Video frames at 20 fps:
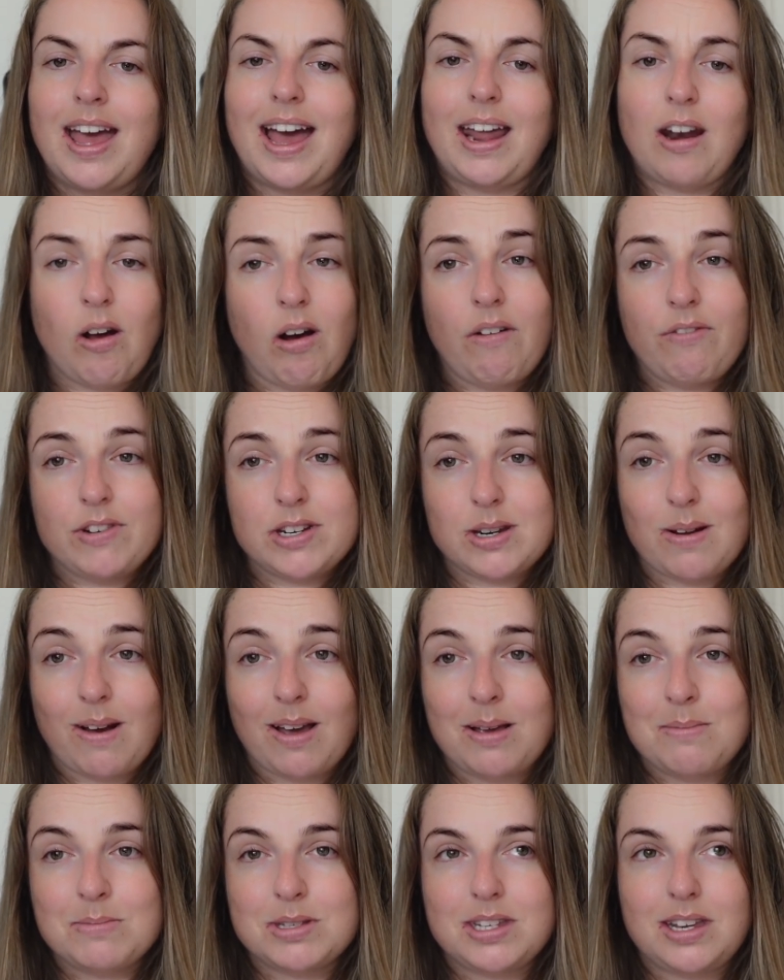And
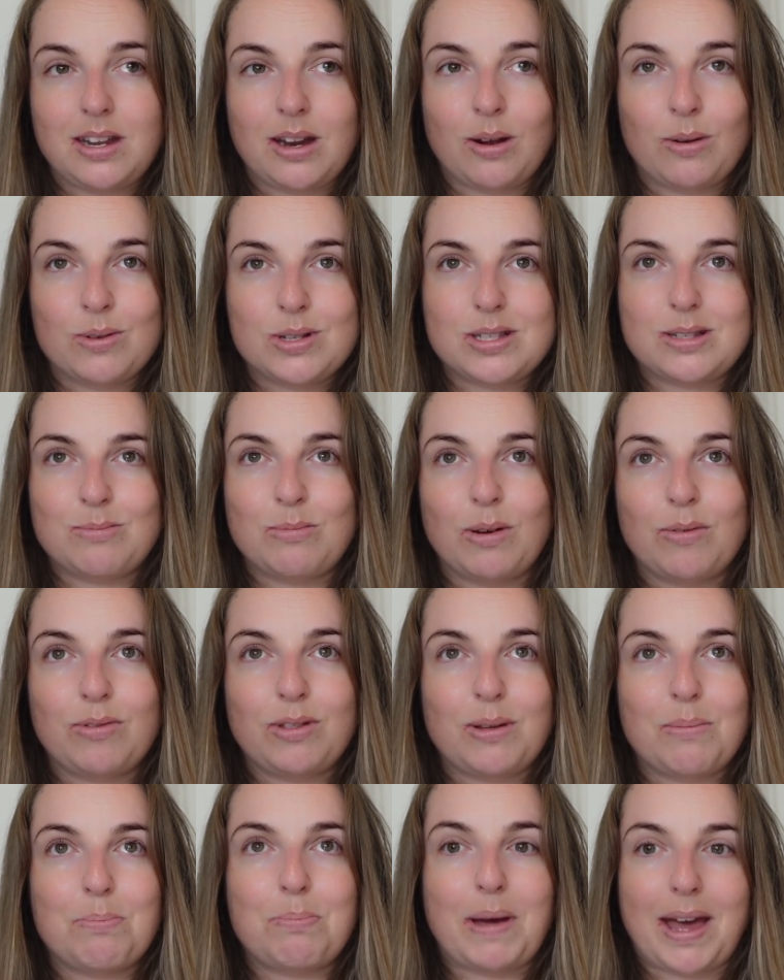oftentimes, you know, some of
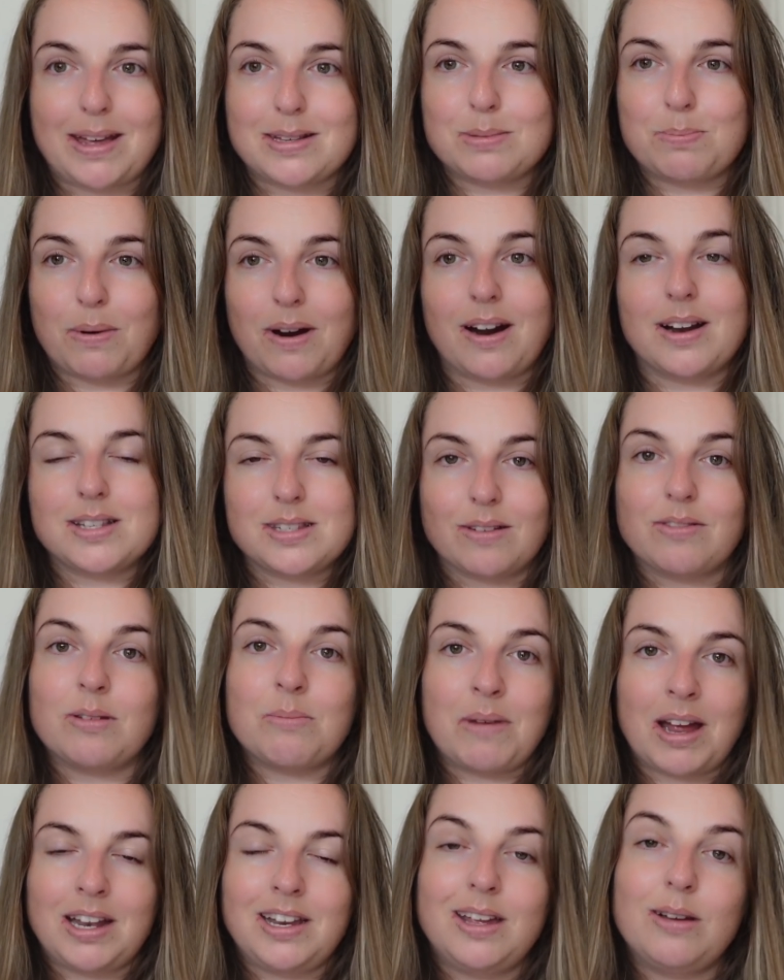the best parts of the
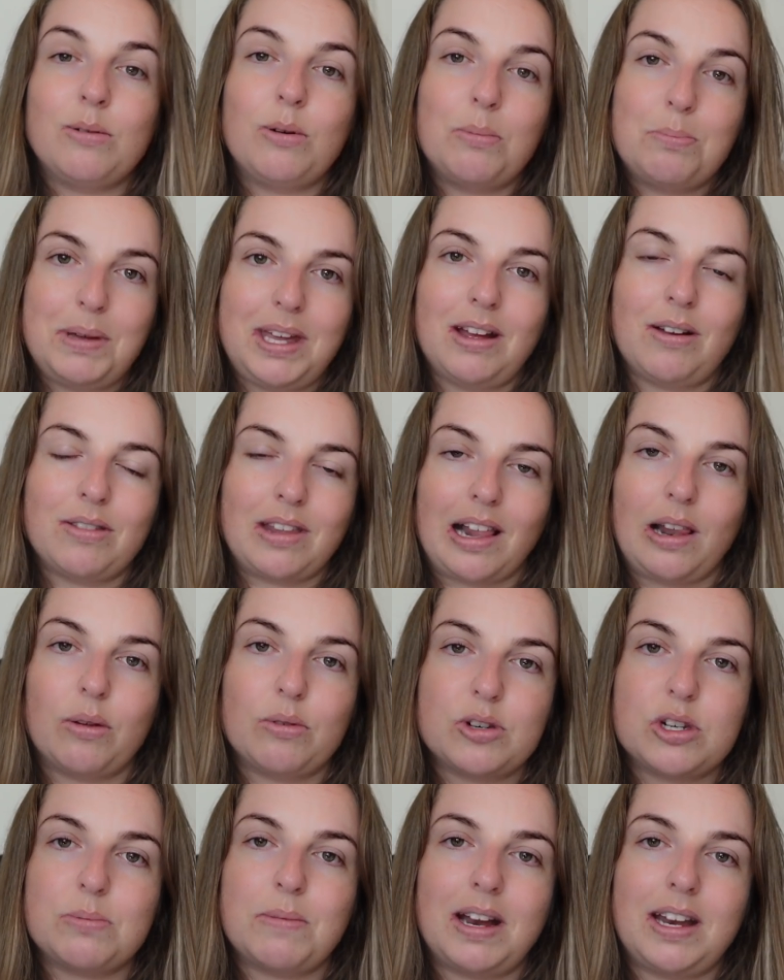menu will be on the
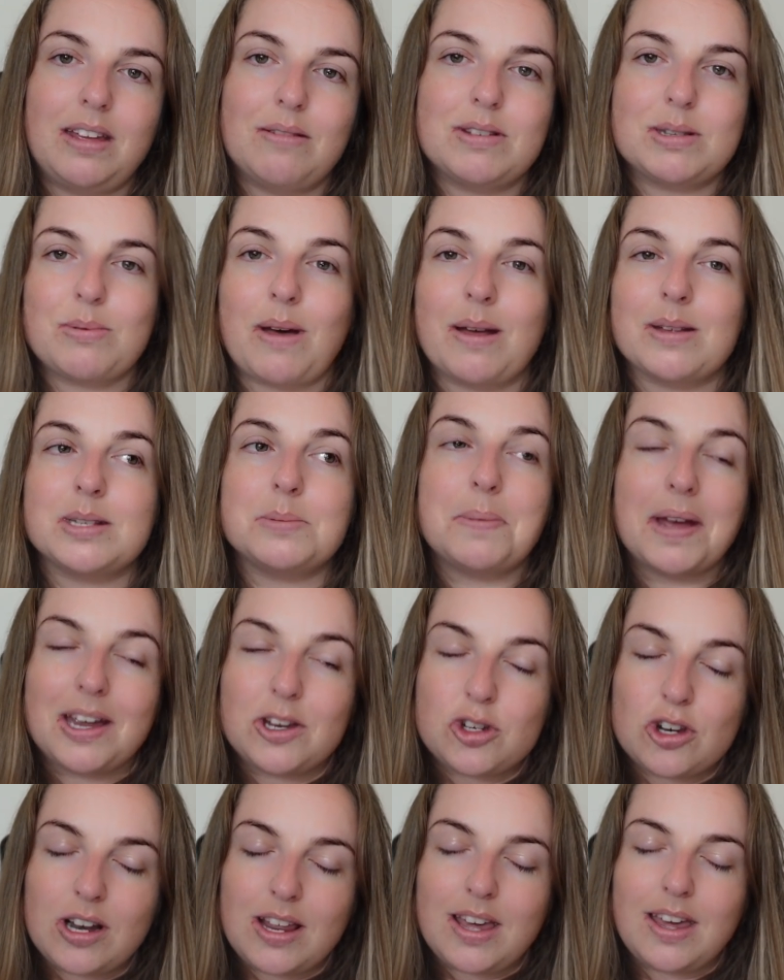lunch menu as well,
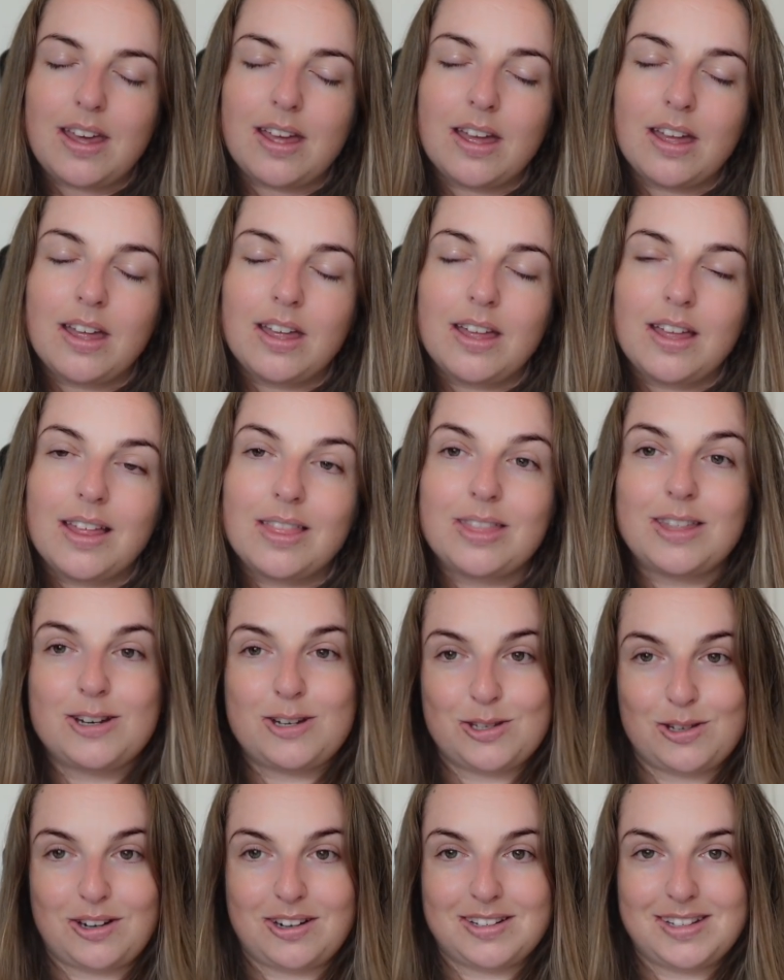especially the
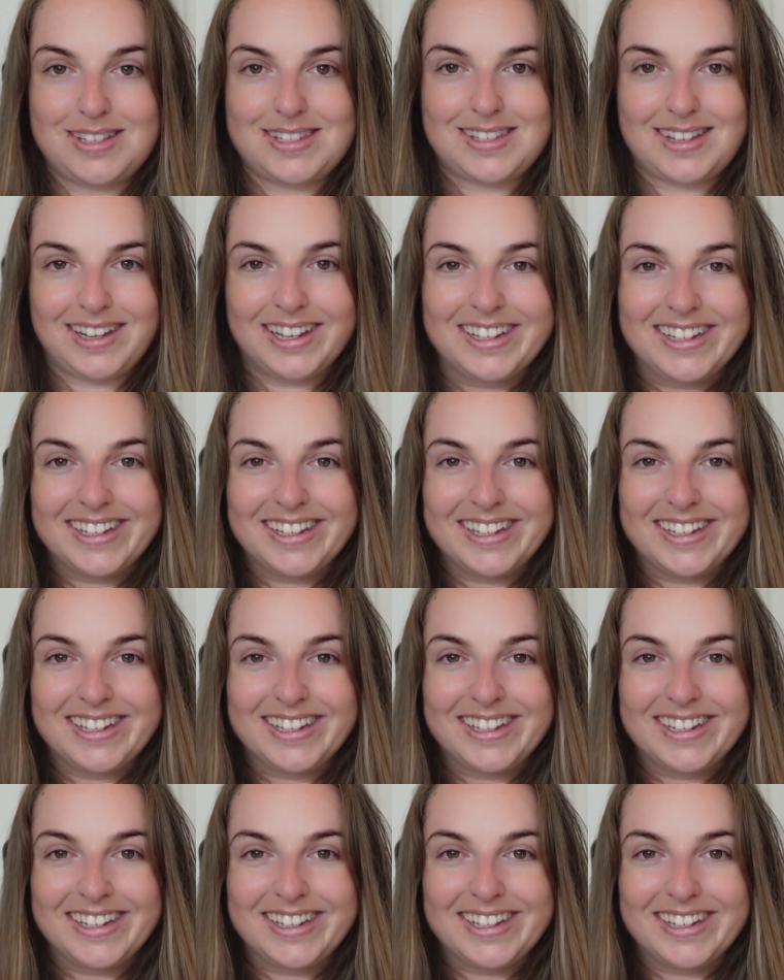desserts.